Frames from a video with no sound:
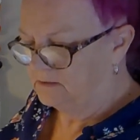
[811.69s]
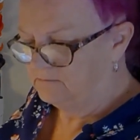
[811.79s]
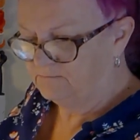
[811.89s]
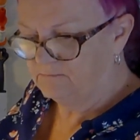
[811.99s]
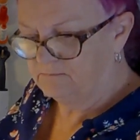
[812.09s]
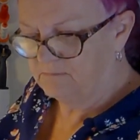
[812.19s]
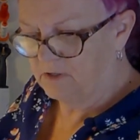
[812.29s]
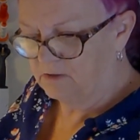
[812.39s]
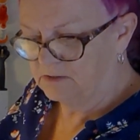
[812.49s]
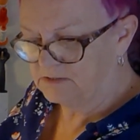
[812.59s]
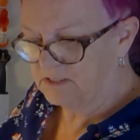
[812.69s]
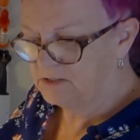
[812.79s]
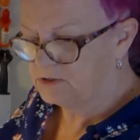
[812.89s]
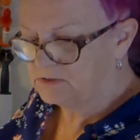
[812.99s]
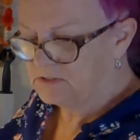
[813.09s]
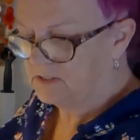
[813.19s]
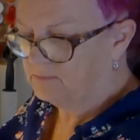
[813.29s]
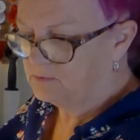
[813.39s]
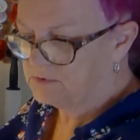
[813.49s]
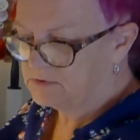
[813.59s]
different extension
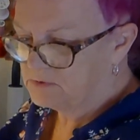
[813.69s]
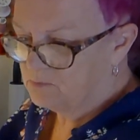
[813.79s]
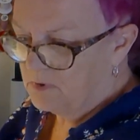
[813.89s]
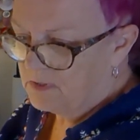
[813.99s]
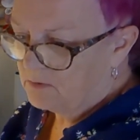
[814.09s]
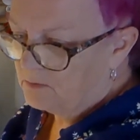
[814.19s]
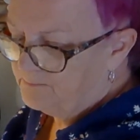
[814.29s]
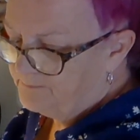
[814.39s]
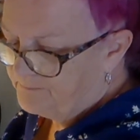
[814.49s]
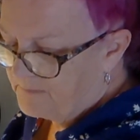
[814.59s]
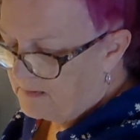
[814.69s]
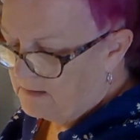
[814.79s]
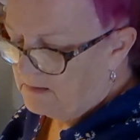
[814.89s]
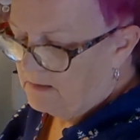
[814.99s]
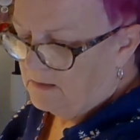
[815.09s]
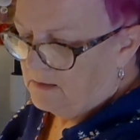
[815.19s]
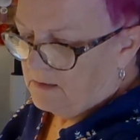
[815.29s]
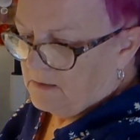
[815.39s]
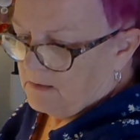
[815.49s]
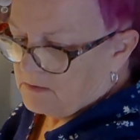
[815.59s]
tables as well.
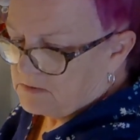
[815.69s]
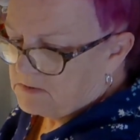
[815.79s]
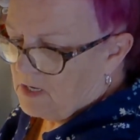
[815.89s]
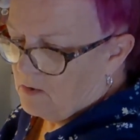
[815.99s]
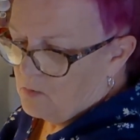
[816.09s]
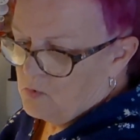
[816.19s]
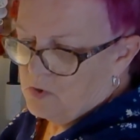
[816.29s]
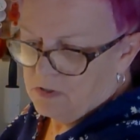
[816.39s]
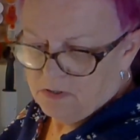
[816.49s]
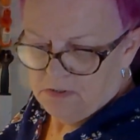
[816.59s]
So,